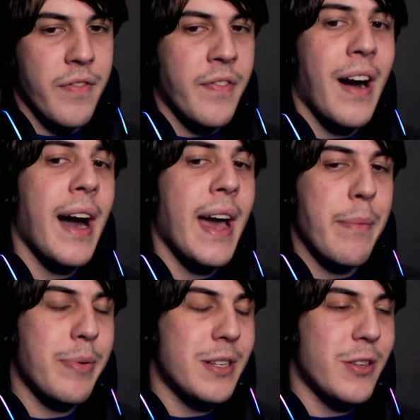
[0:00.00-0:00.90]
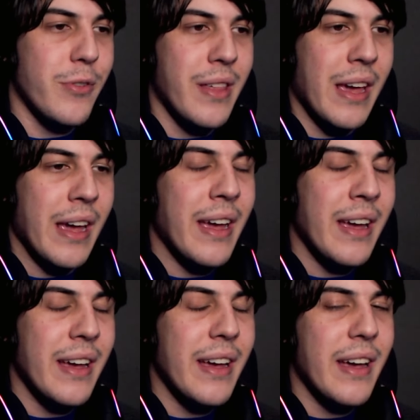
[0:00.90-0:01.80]
vibe to
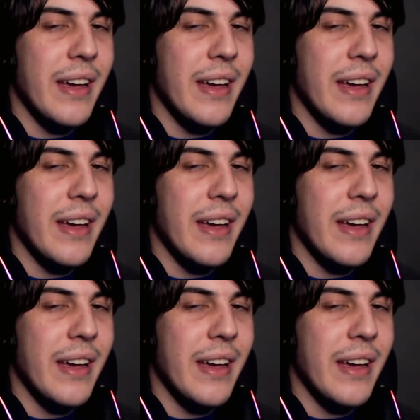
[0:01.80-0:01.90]
the